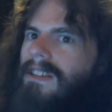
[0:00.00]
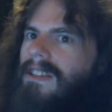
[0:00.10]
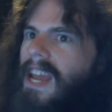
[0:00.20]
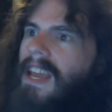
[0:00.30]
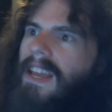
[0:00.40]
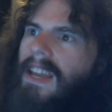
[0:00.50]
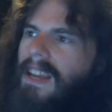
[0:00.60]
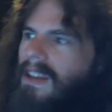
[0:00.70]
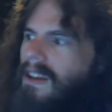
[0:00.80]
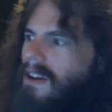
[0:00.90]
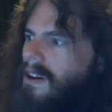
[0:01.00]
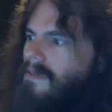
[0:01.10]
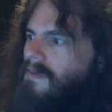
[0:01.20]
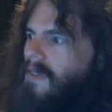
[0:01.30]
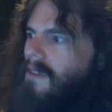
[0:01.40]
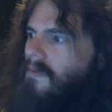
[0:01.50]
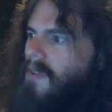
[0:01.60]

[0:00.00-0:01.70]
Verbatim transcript: day of, of